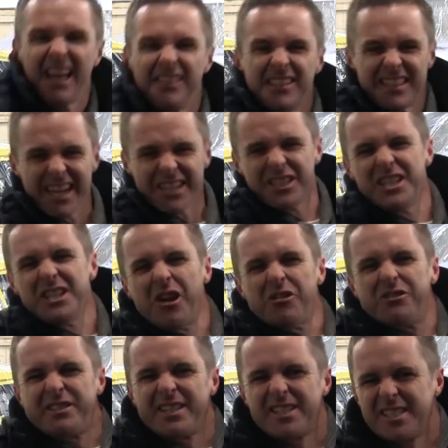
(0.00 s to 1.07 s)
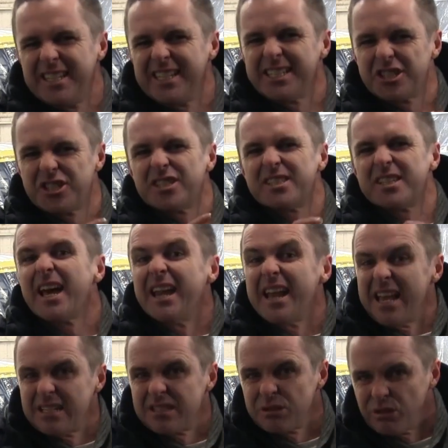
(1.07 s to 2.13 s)
There's actually no such thing as just an
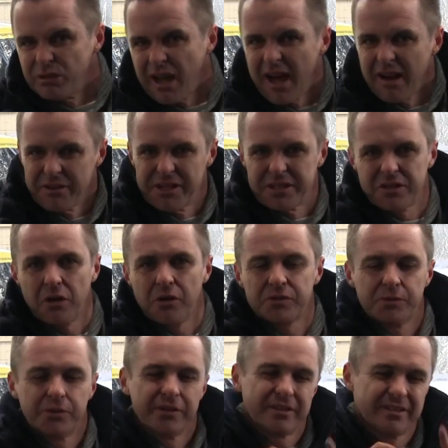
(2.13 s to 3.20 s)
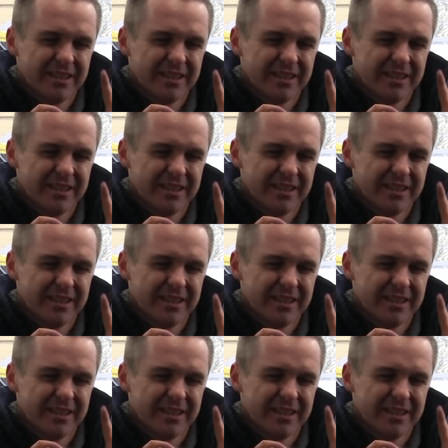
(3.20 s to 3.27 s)
Escort RS Cosworth.